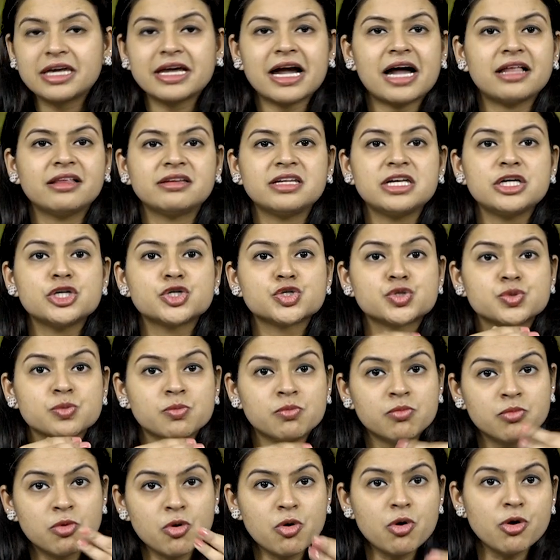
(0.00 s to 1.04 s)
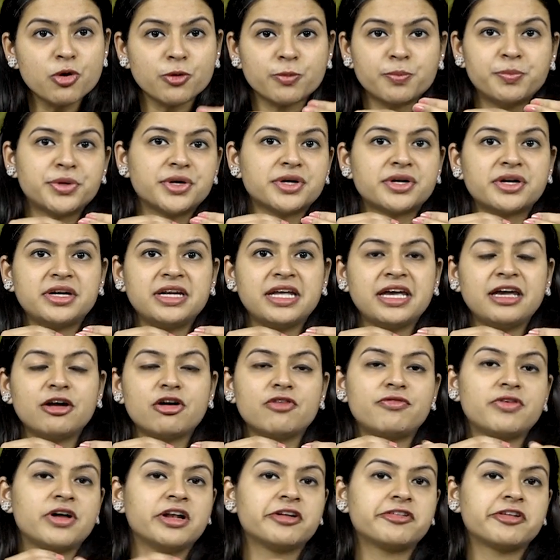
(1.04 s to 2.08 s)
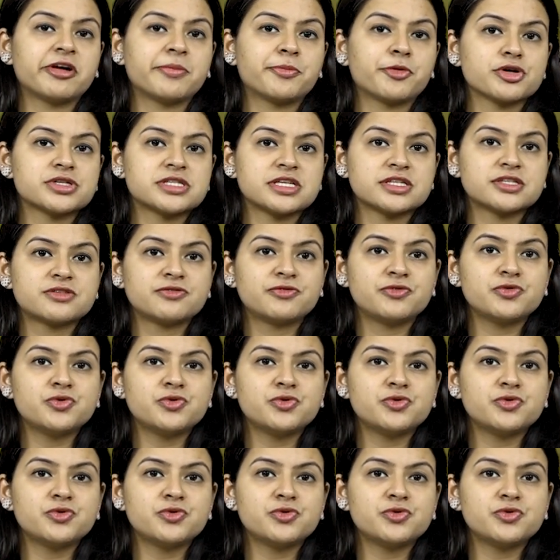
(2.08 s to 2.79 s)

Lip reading: calories more per day of ultra-processed